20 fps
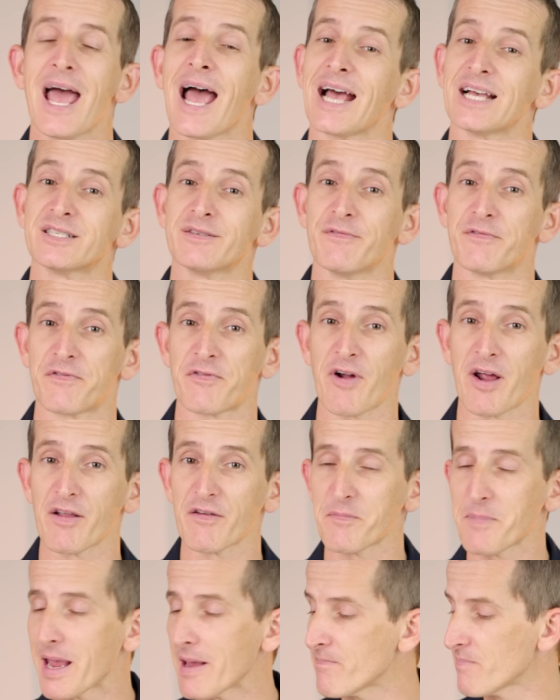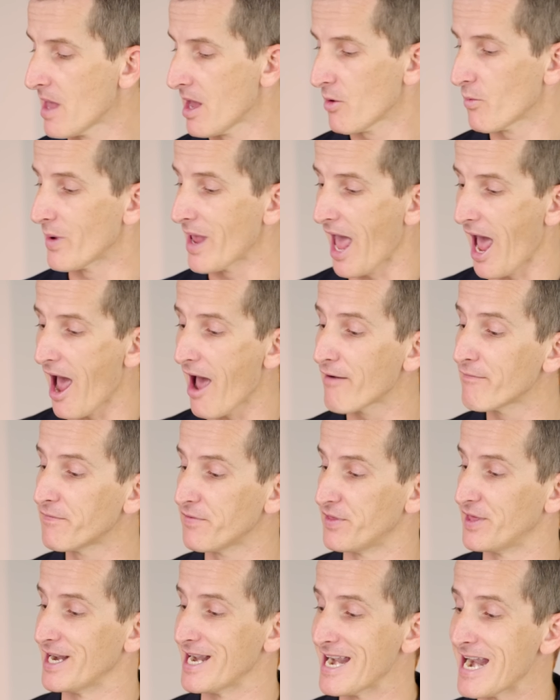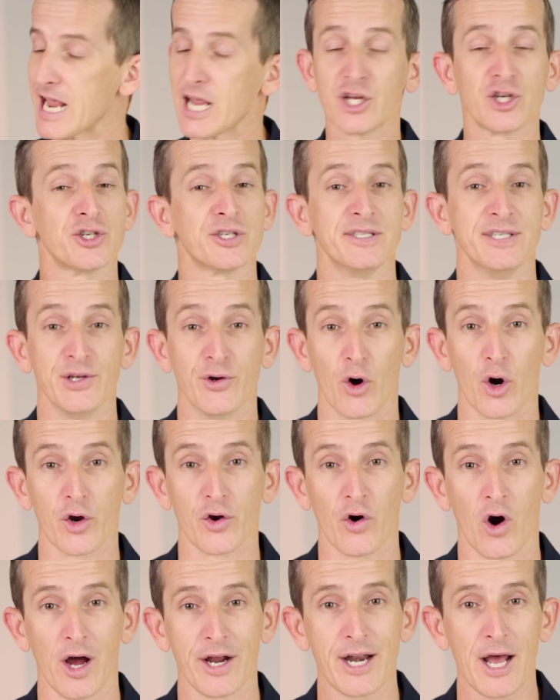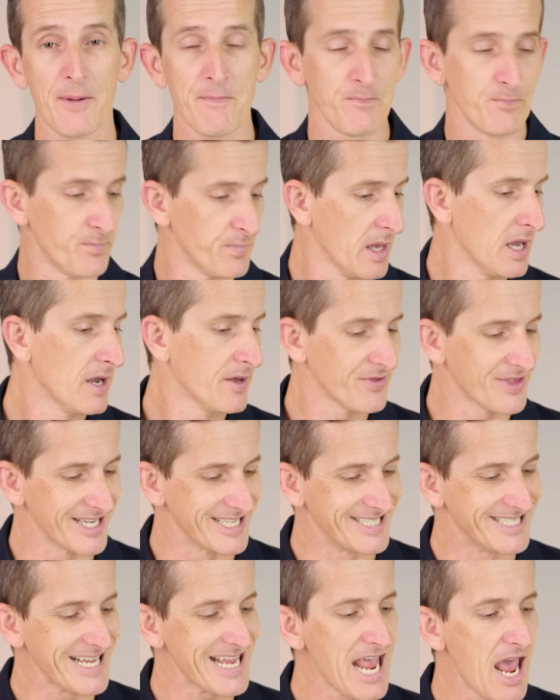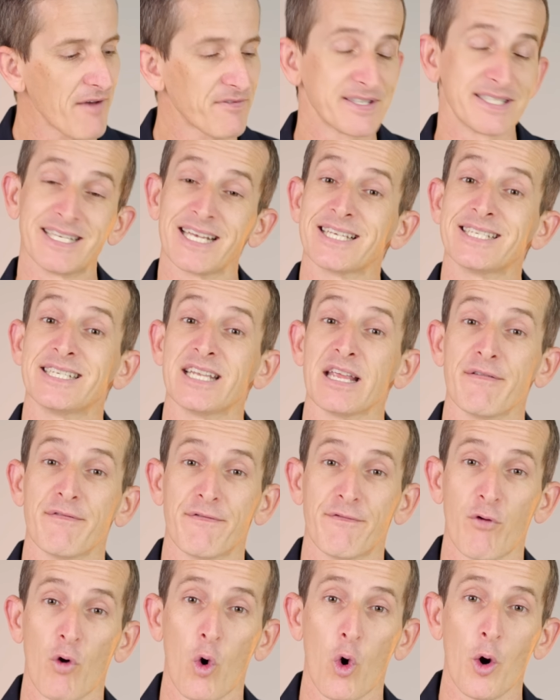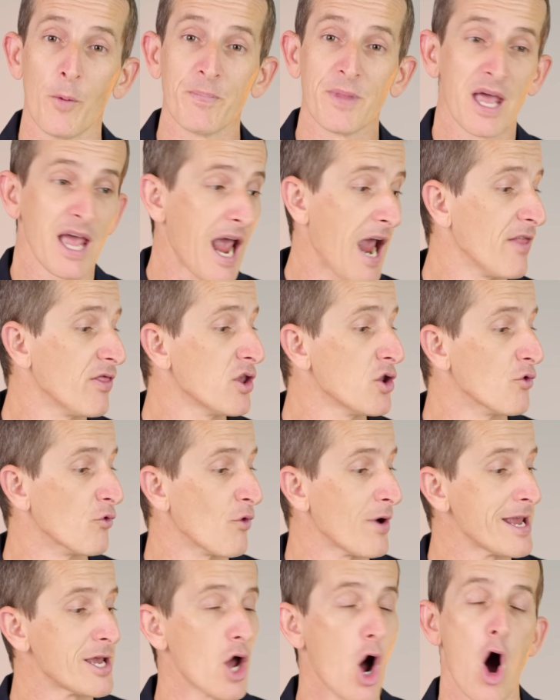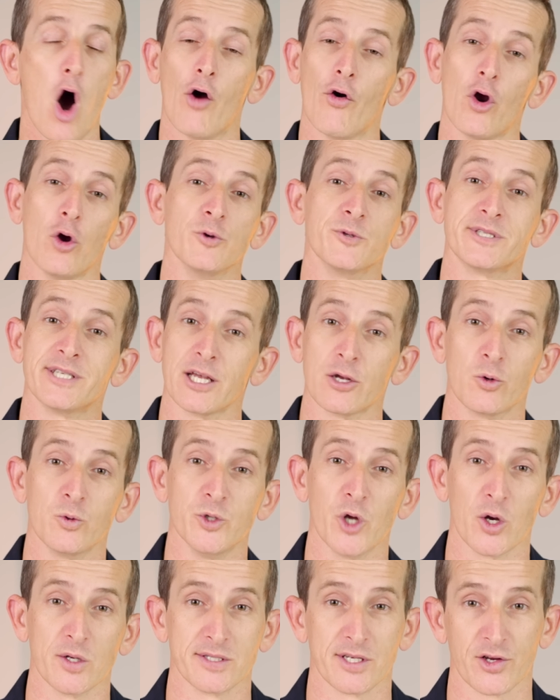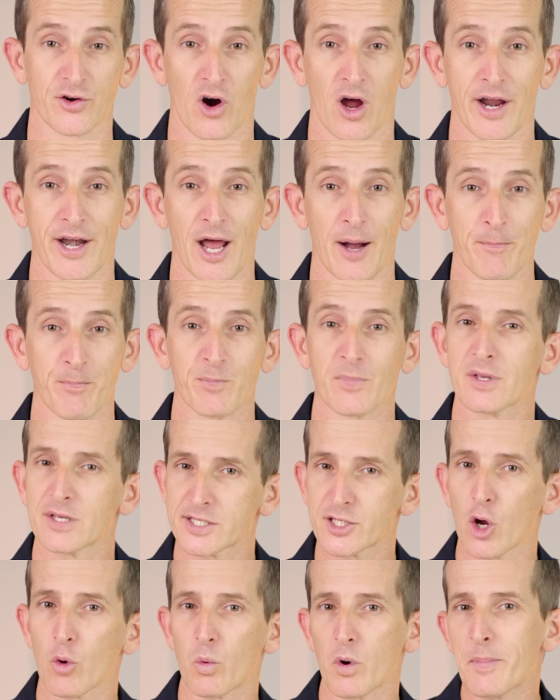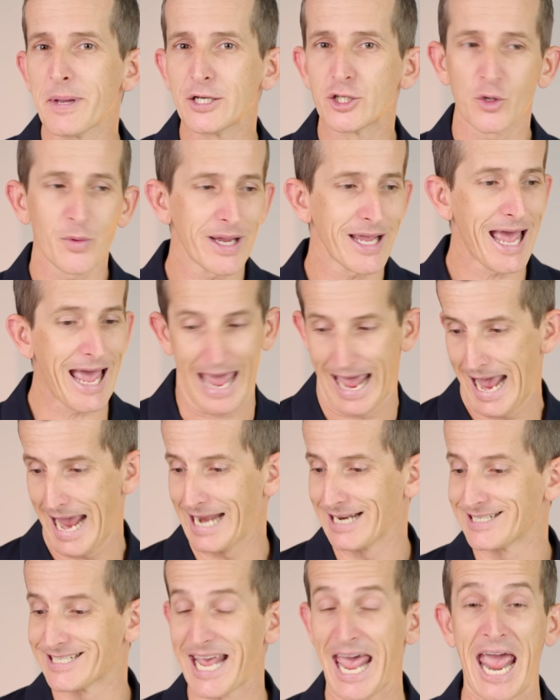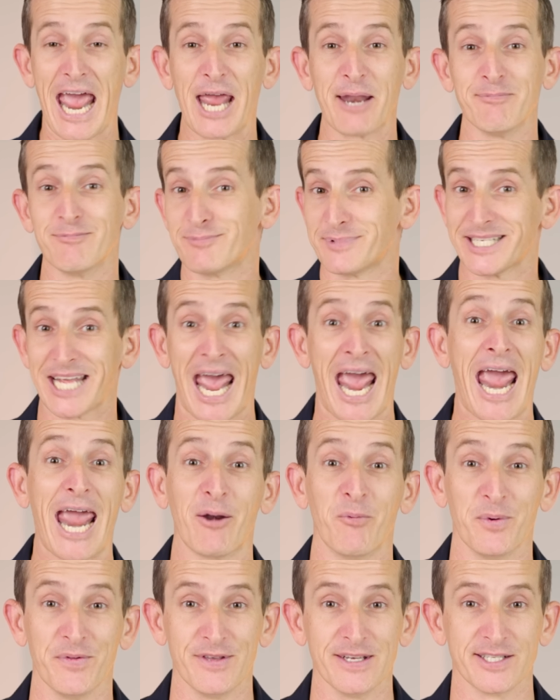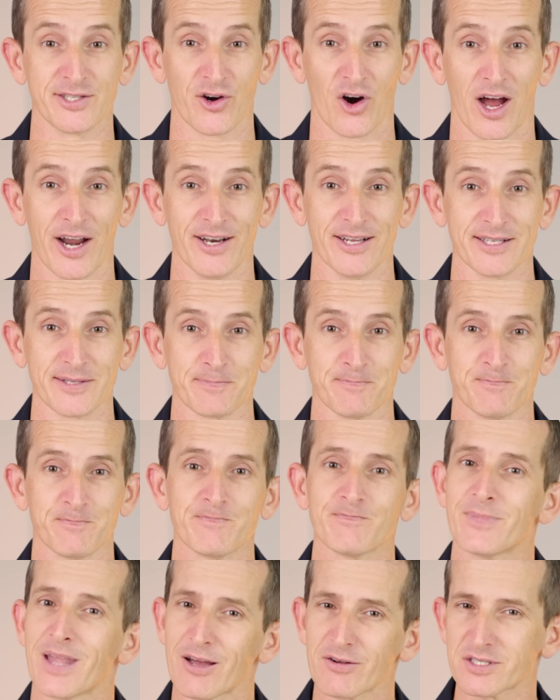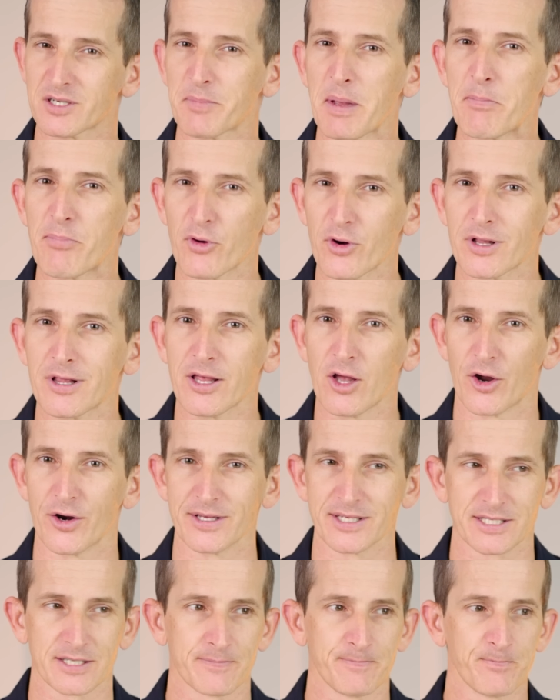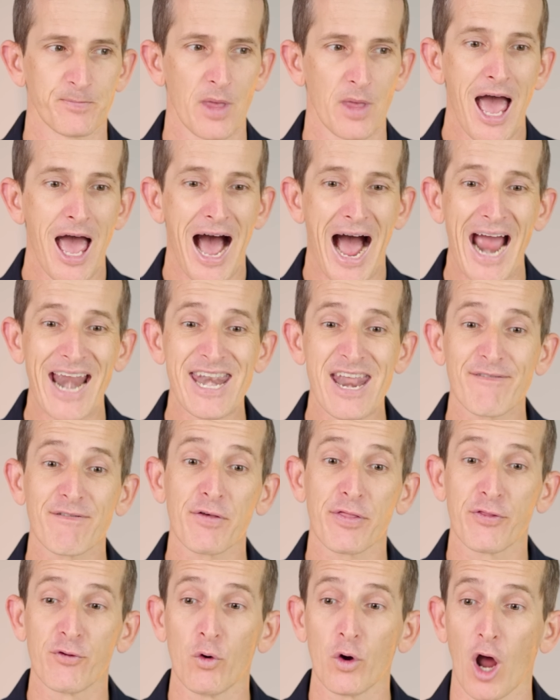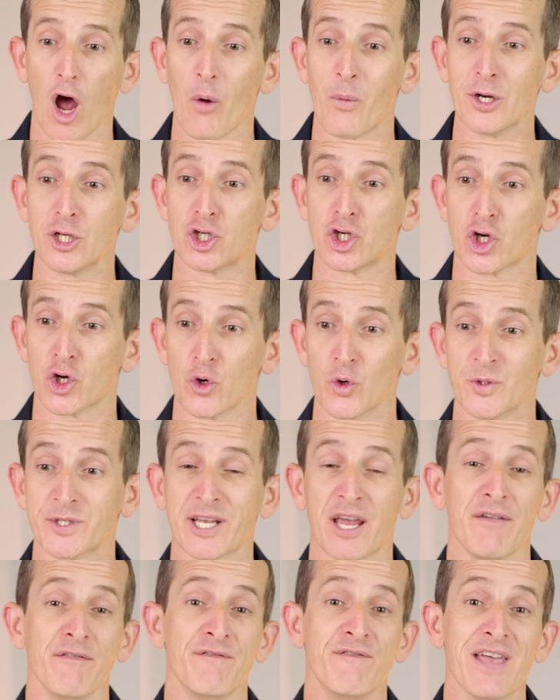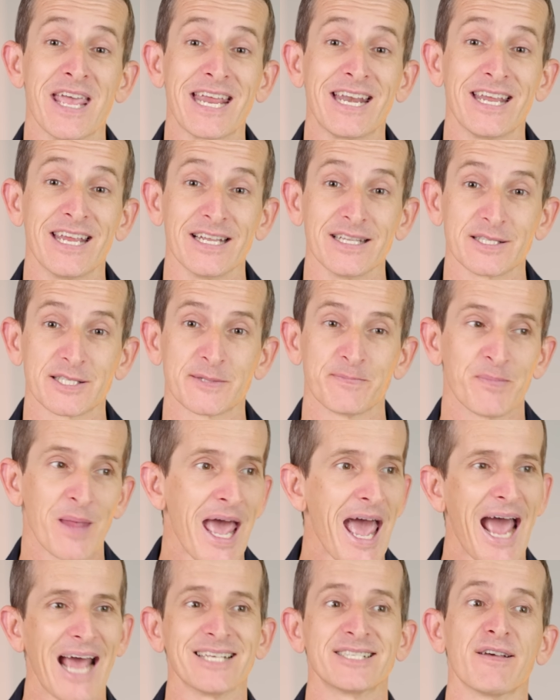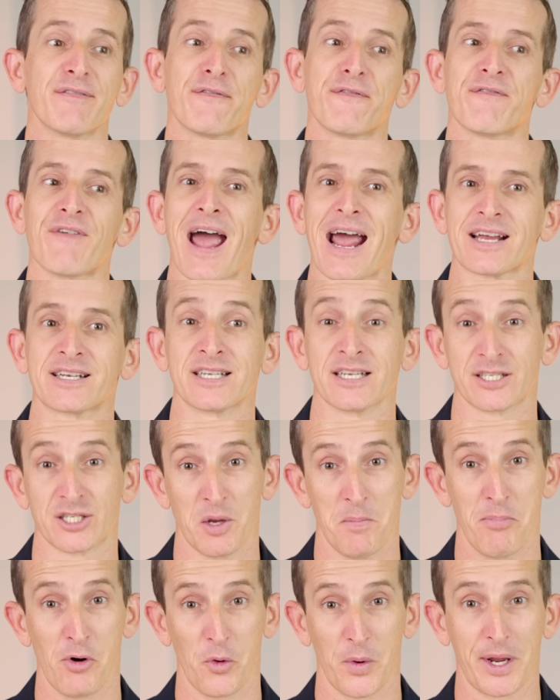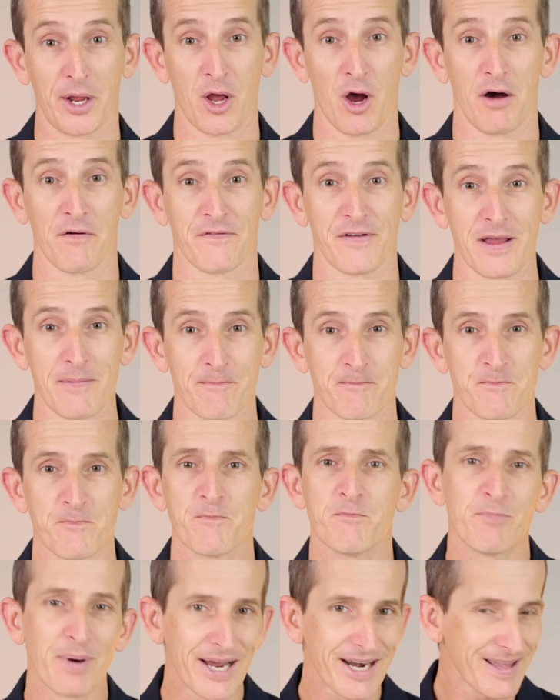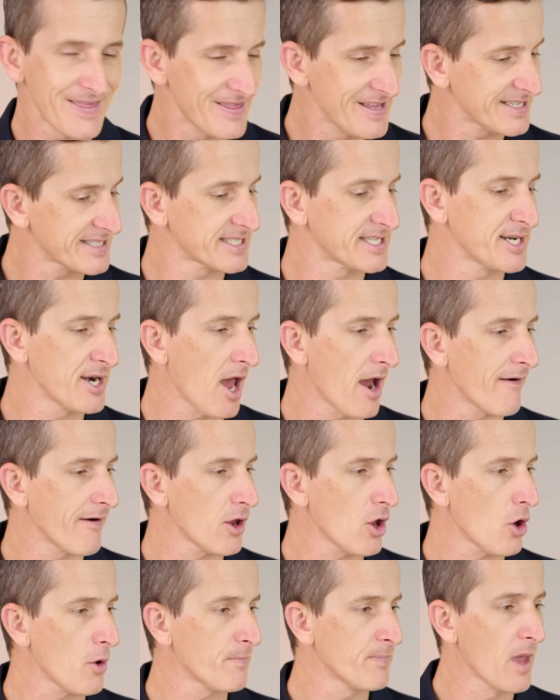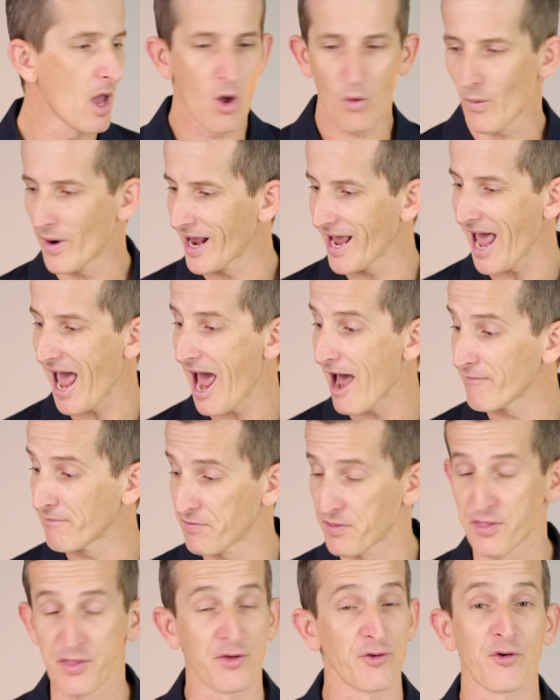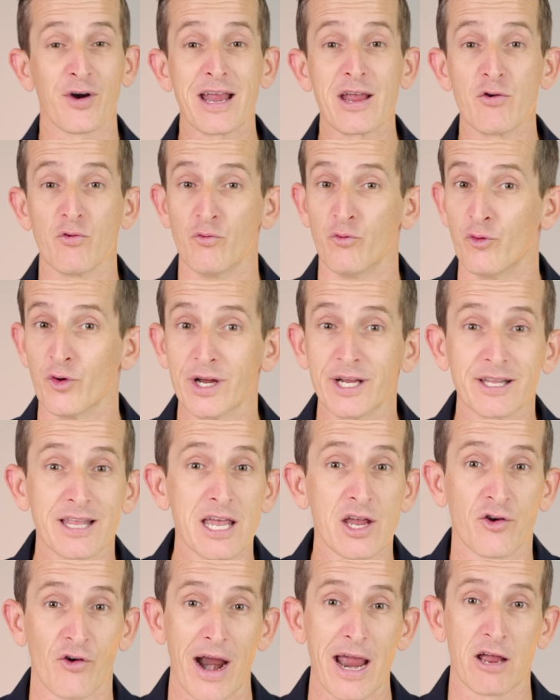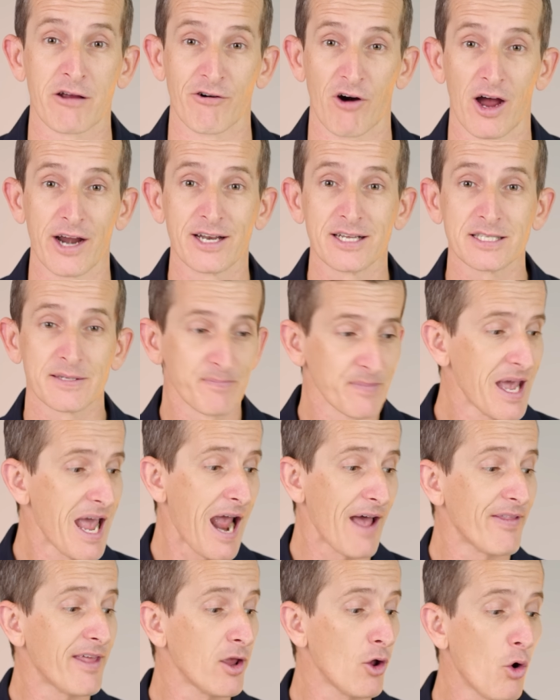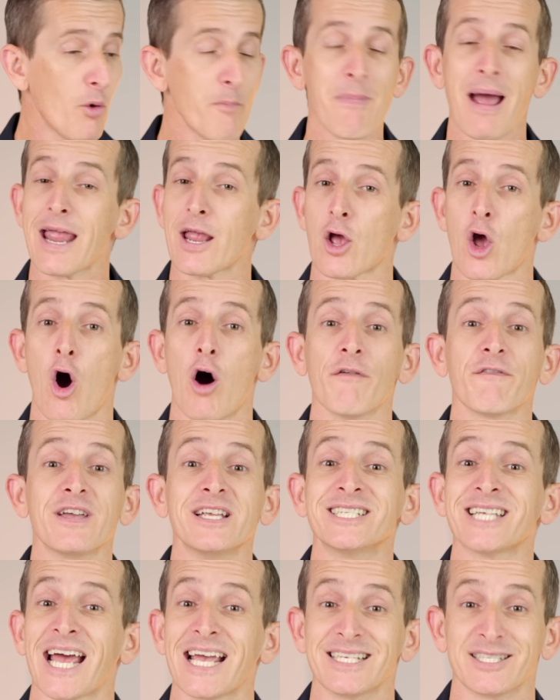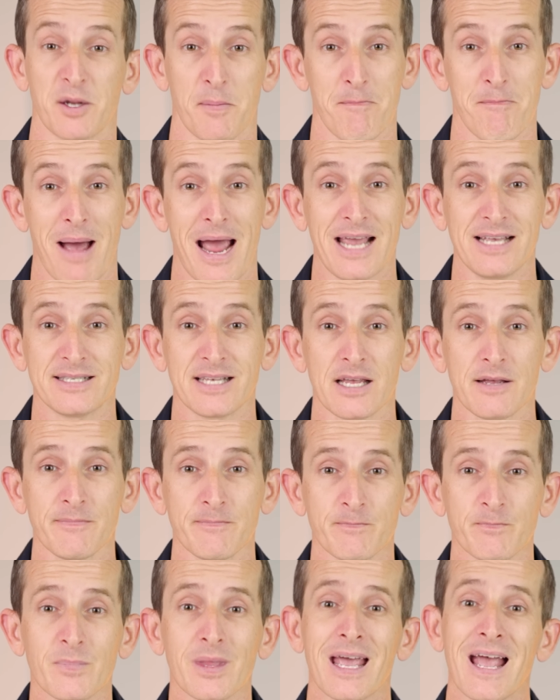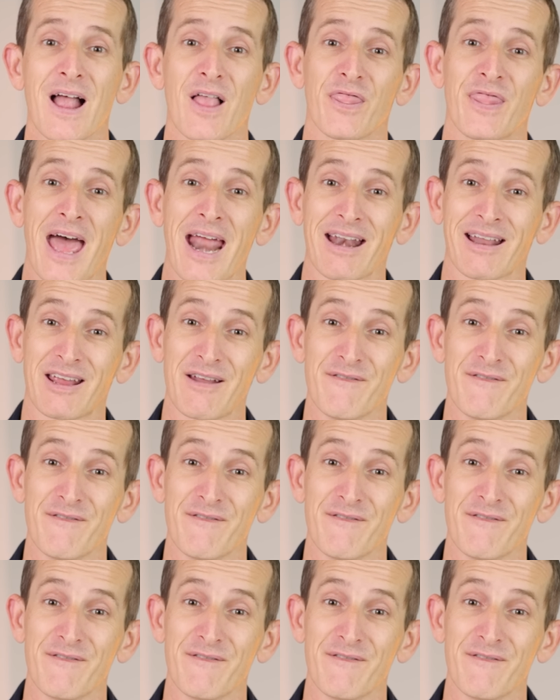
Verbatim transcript: As in front of me, we have the Niche Zero grinder, the DF64, and the Eureka Oro single dosing grinder. So we'll be doing a head to head to head with these grinders. Now, to be brutally honest, I never thought I would choose convenience as a factor to brewing coffee. But in this scenario, when I have three really great grinders and they all make coffee taste amazing, that